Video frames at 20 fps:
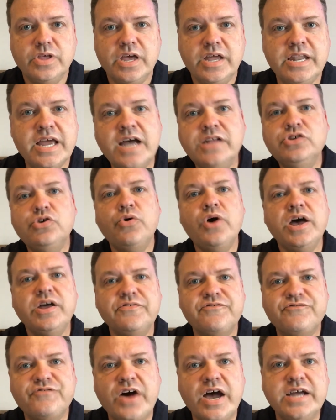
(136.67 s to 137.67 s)
Not go out
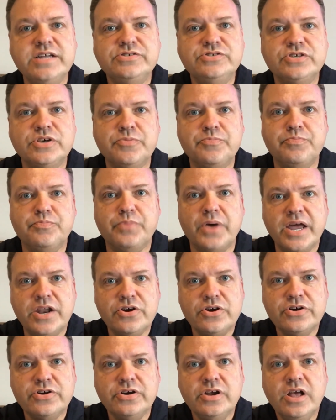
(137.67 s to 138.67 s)
and find some
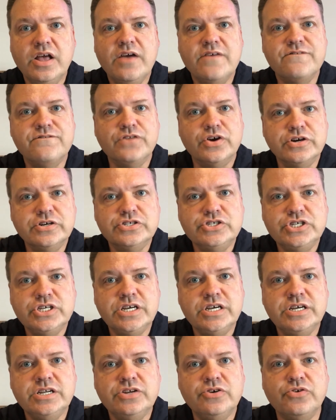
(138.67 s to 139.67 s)
better
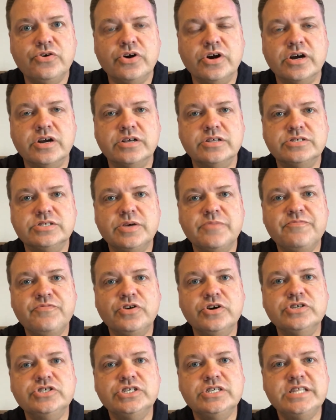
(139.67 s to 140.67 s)
version or some
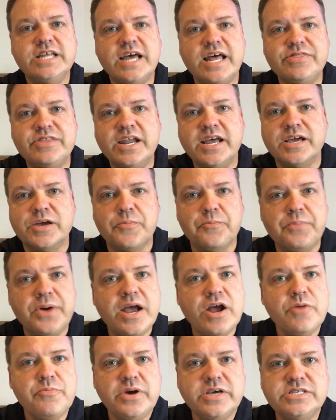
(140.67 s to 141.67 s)
version that I
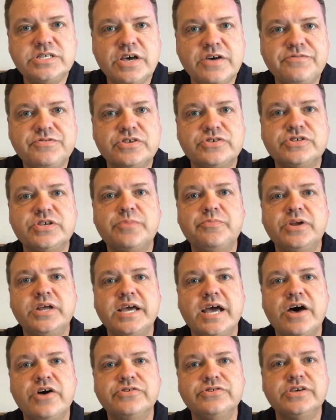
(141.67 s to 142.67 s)
compare myself to somebody
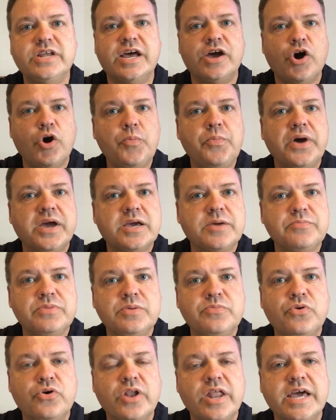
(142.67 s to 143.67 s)
else and I hope I can be
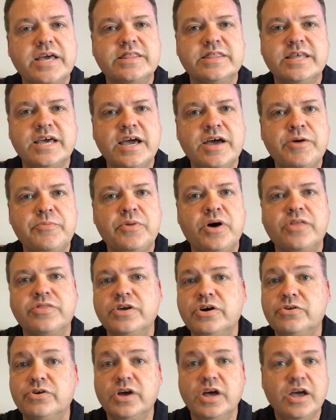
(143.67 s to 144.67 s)
more like them,
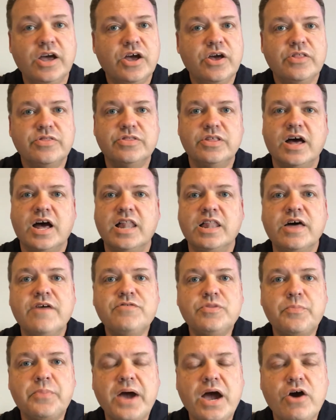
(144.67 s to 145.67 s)
although I love
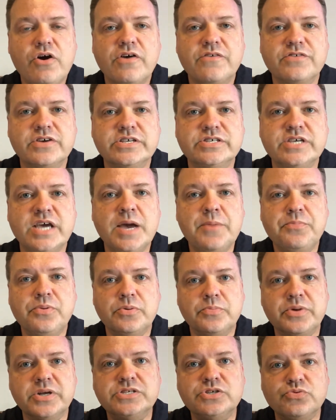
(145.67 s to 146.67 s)
the power of example,
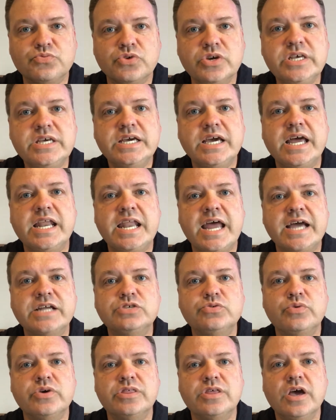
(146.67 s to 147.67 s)
but to really
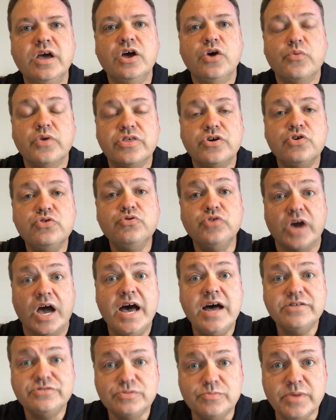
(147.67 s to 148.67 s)
connect with who
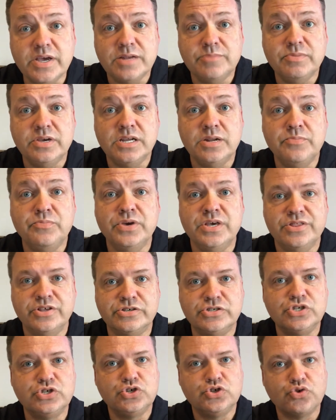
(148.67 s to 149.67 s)
God's made me to be, the
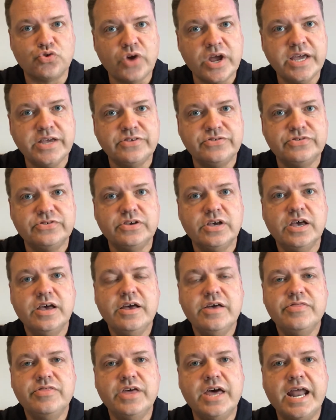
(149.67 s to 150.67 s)
strengths
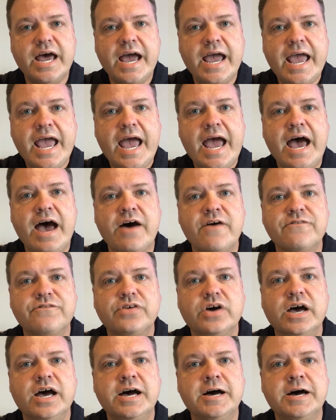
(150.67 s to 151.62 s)
that I have.